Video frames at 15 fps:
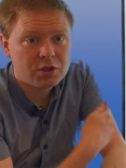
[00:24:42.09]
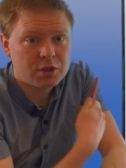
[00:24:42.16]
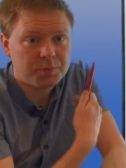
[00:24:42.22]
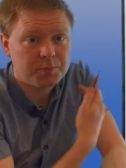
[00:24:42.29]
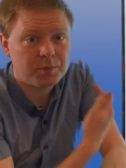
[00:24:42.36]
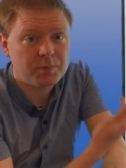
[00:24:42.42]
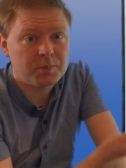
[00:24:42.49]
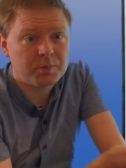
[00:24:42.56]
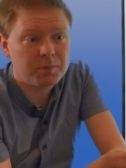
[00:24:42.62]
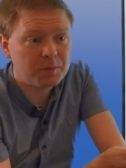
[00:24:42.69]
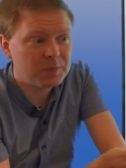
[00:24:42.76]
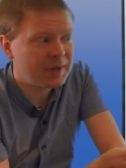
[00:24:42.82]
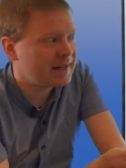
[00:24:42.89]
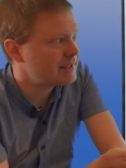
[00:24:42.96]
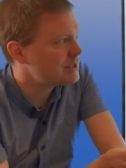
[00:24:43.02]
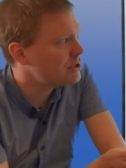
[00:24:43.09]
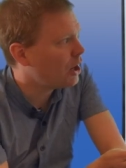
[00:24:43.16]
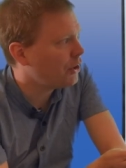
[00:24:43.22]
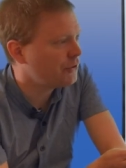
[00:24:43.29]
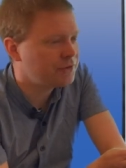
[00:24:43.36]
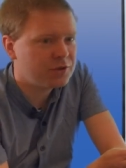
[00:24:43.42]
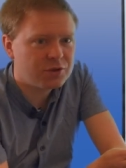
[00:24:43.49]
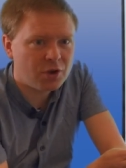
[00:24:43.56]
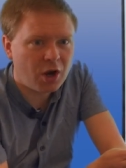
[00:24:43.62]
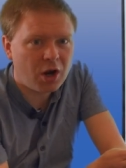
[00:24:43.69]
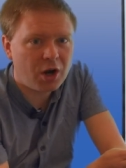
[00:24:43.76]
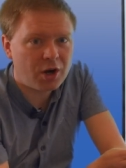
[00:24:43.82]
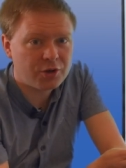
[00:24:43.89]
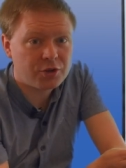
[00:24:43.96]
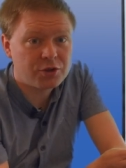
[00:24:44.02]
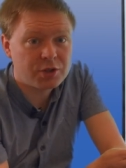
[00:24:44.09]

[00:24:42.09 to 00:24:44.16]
So it's not so hard to